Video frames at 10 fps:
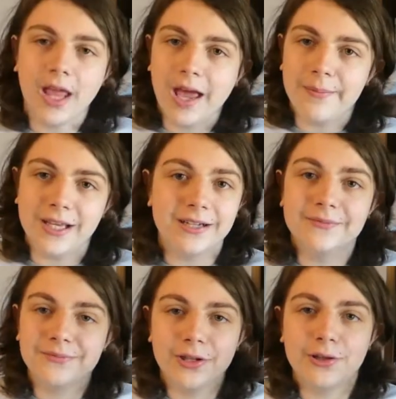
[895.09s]
I
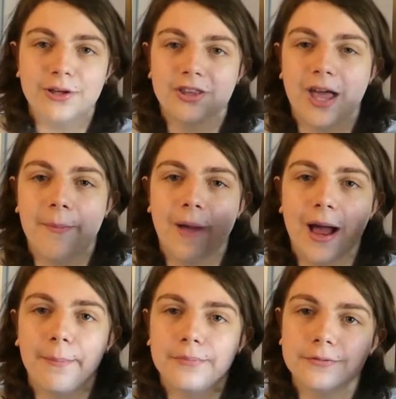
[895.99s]
mean, look at that
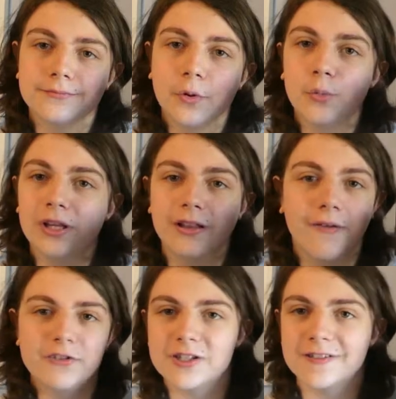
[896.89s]
map. We
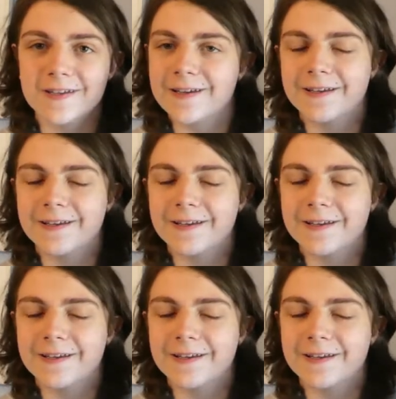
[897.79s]
love to see